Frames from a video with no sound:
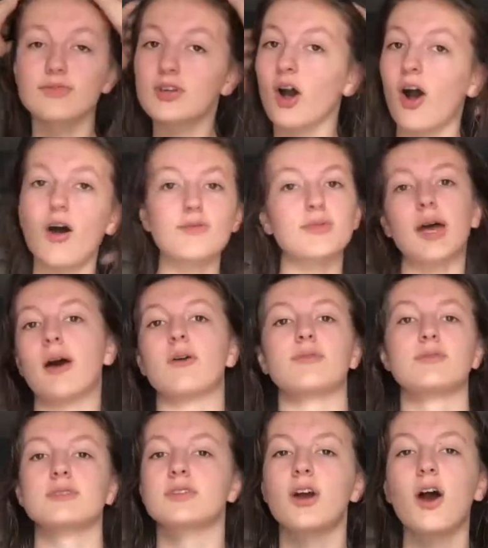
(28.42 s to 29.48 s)
calm
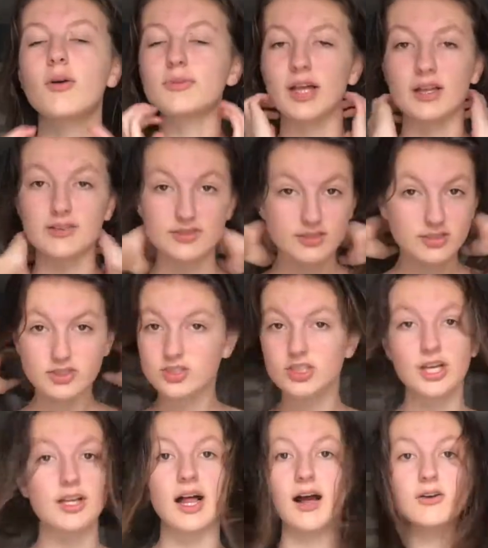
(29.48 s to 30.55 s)
down, calm down,
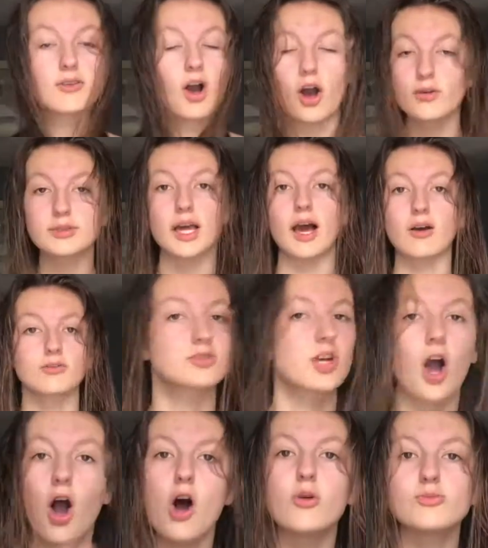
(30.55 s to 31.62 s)
chill out, calm down,
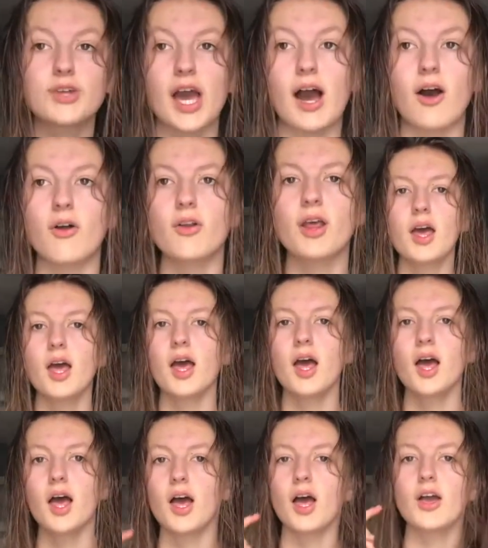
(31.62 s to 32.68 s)
calm down.
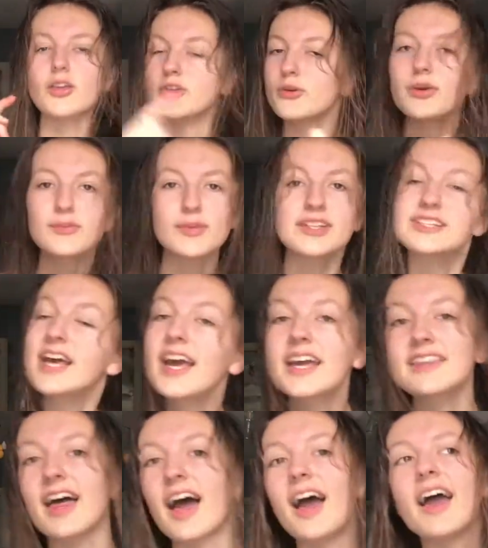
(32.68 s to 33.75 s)
You would be
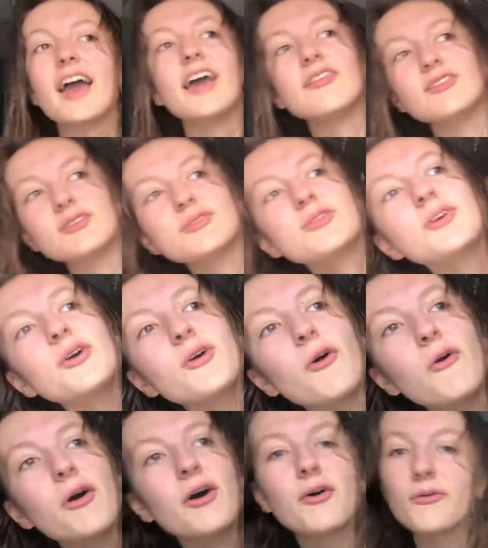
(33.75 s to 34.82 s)
saying that if you
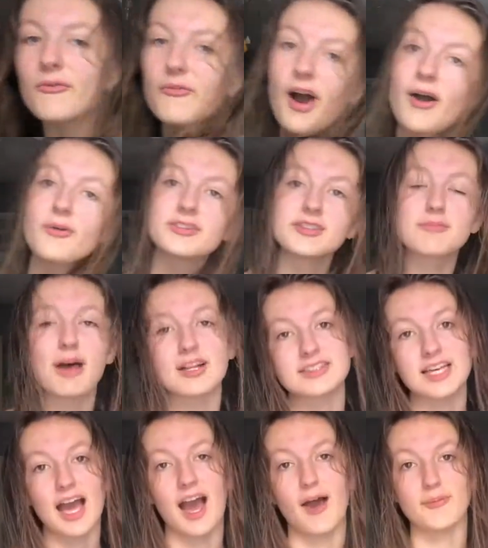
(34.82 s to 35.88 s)
knew what was about
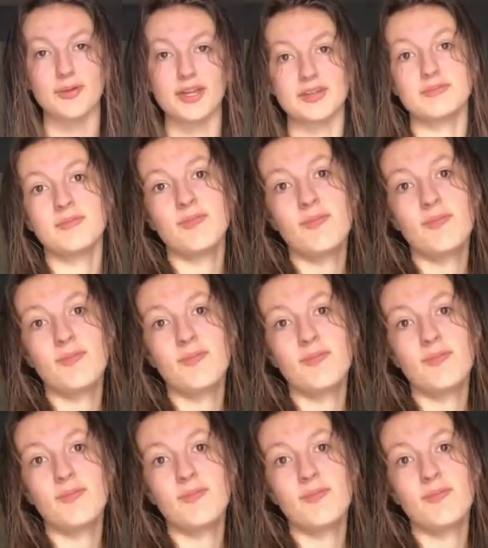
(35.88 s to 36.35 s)
to happen.